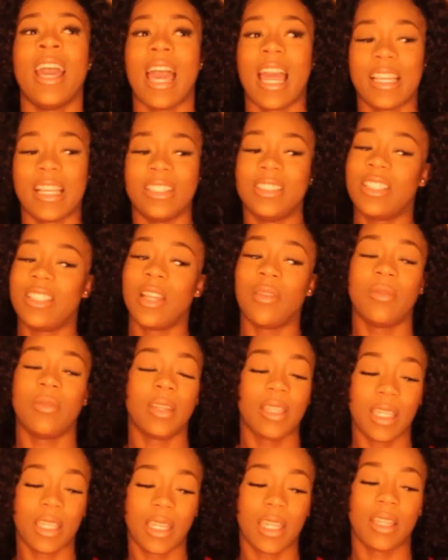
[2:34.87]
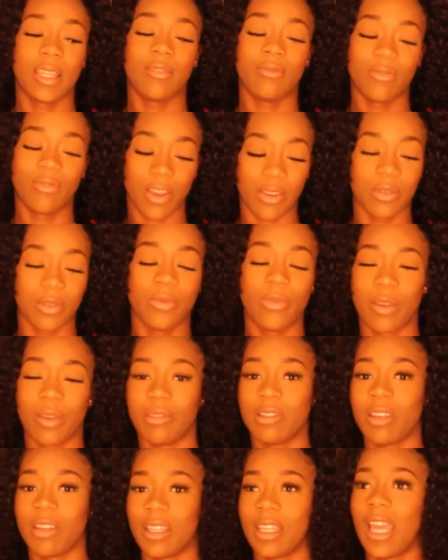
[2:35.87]
And it's genuinely very,
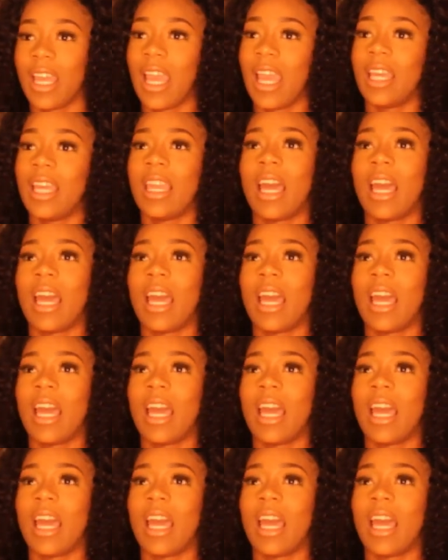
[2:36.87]
very good hair.